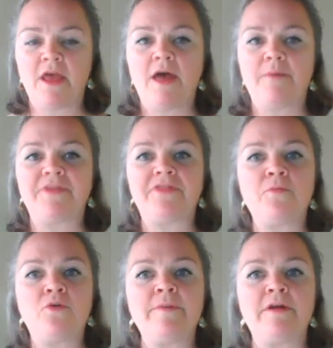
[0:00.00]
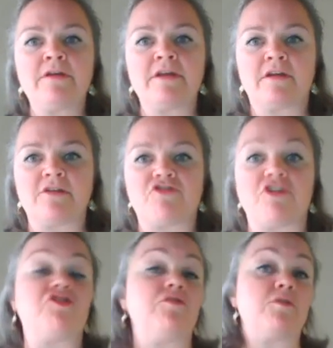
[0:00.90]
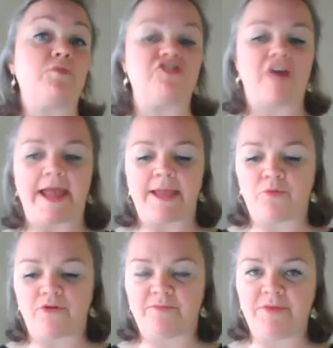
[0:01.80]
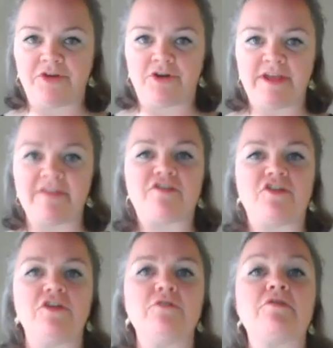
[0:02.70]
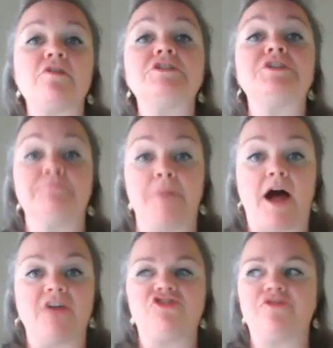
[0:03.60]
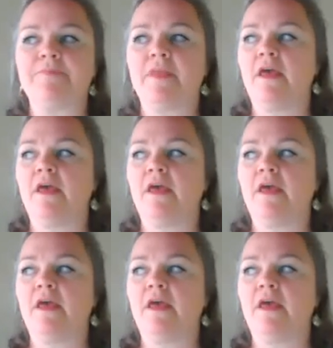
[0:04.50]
But the more American construction with which I am more familiar is to use to botch.